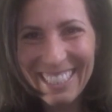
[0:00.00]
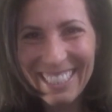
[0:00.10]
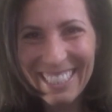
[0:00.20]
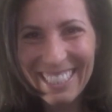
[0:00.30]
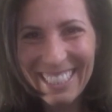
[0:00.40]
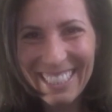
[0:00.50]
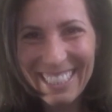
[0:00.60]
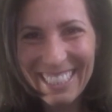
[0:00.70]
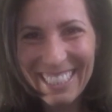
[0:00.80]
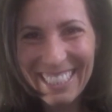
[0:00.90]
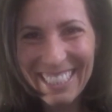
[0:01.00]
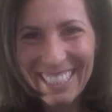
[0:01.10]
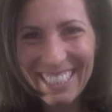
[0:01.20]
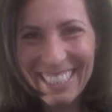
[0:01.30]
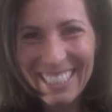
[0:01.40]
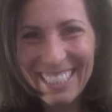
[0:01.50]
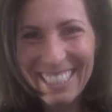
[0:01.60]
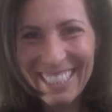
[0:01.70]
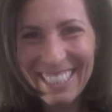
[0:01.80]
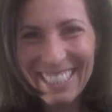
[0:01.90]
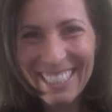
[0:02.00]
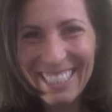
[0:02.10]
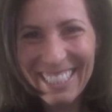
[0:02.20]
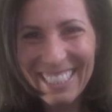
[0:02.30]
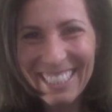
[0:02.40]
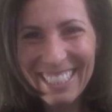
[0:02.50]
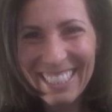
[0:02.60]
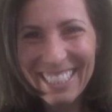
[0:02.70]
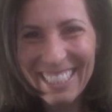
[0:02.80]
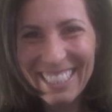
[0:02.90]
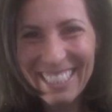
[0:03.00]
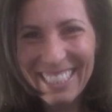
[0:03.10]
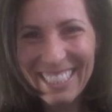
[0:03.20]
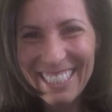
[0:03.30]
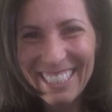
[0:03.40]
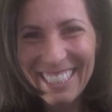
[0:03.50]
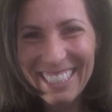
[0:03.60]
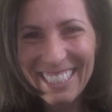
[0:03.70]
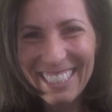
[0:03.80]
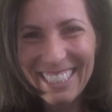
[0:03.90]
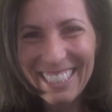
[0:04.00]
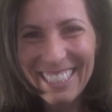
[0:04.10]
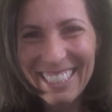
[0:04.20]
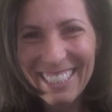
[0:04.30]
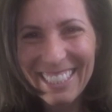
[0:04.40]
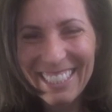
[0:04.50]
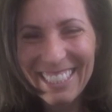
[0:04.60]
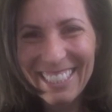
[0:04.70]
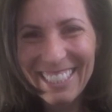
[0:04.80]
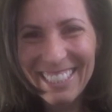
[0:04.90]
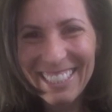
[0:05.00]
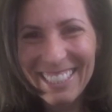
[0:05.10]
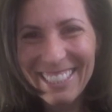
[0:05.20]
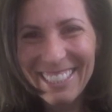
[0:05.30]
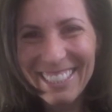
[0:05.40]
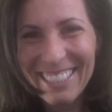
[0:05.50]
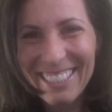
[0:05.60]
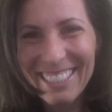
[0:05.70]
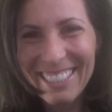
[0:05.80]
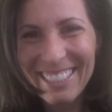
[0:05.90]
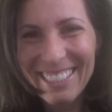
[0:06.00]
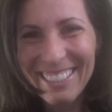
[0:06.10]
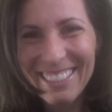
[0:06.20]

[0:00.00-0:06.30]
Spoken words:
(not speaking)